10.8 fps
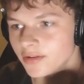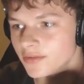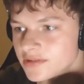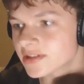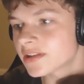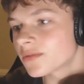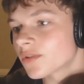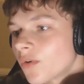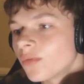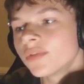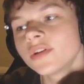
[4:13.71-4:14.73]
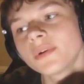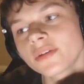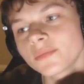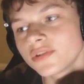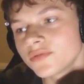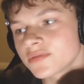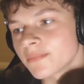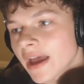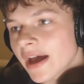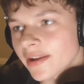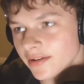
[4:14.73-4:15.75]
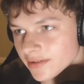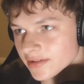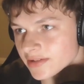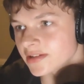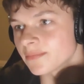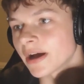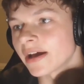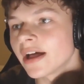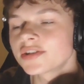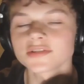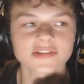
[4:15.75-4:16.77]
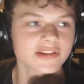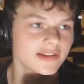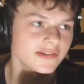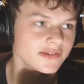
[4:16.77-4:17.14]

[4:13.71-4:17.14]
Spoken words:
You said that the only way that we use man is in a biological sense.